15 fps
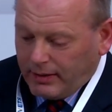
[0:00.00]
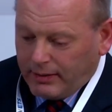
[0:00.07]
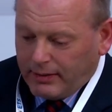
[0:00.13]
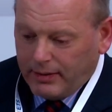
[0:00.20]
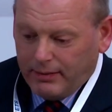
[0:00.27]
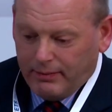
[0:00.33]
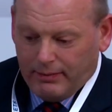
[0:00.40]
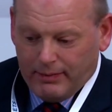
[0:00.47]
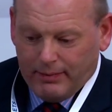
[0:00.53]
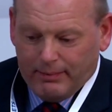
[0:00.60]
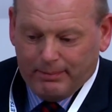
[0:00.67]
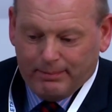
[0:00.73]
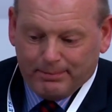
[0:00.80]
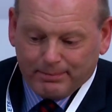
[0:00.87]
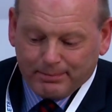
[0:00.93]

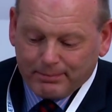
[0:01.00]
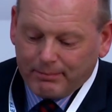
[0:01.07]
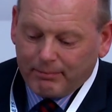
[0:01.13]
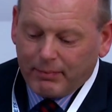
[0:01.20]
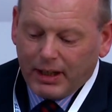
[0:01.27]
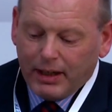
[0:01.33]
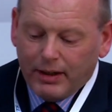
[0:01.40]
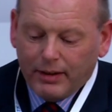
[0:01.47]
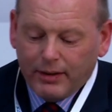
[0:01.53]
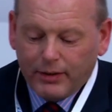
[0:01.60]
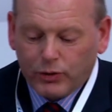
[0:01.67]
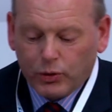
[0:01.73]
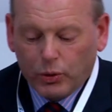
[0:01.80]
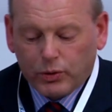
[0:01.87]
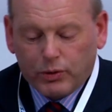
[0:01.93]
The
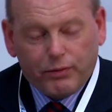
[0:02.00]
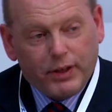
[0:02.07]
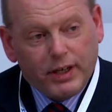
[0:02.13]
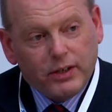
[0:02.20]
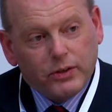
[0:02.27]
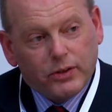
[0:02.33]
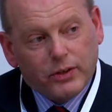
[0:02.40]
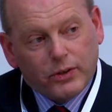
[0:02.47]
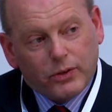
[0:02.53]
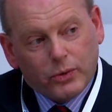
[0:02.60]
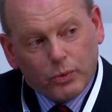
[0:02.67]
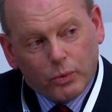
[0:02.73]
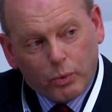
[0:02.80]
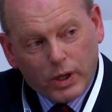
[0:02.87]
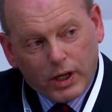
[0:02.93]
sorts of things that
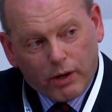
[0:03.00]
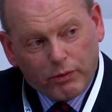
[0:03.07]
we are